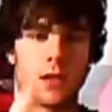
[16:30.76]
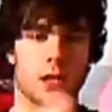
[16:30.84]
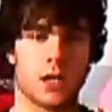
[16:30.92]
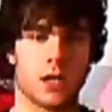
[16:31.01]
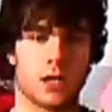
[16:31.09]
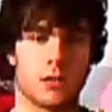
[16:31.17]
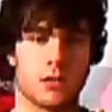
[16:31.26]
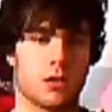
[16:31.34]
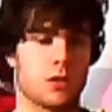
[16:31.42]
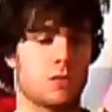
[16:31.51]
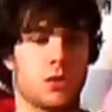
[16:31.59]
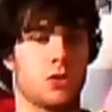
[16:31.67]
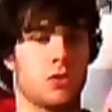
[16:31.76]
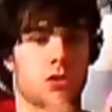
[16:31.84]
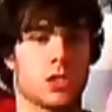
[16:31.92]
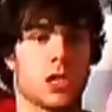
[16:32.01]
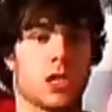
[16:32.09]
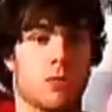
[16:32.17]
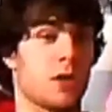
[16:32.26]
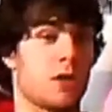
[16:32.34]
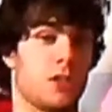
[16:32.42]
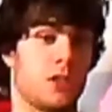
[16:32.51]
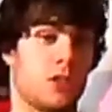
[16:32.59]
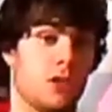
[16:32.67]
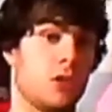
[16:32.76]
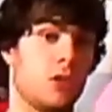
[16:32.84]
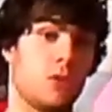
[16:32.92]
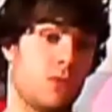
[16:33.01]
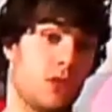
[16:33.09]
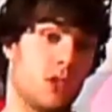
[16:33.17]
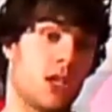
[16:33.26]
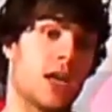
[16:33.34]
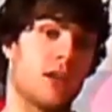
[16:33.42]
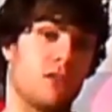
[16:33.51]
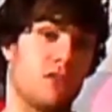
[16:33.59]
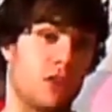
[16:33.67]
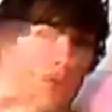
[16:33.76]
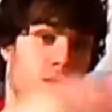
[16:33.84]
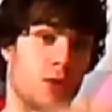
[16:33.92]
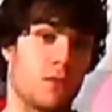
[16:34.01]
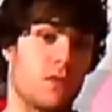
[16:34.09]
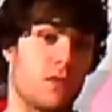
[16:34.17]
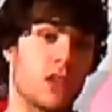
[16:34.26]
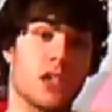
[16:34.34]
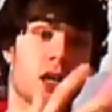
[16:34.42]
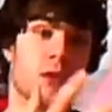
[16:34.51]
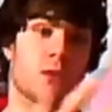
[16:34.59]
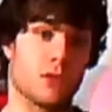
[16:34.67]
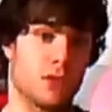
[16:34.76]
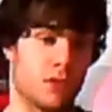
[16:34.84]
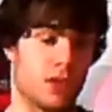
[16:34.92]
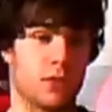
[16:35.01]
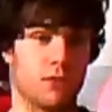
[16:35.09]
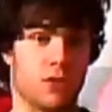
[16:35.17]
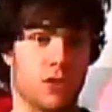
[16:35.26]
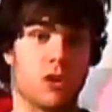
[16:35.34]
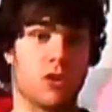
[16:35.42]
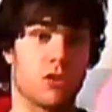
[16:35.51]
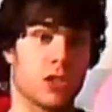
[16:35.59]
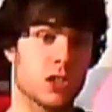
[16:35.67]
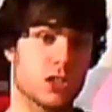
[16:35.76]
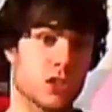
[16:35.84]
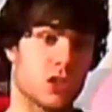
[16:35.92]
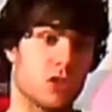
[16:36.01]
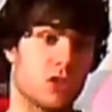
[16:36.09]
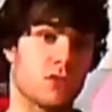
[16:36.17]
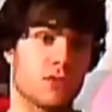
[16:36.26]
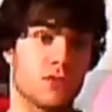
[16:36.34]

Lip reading: And you could say when you like doing videos, you like recording stuff.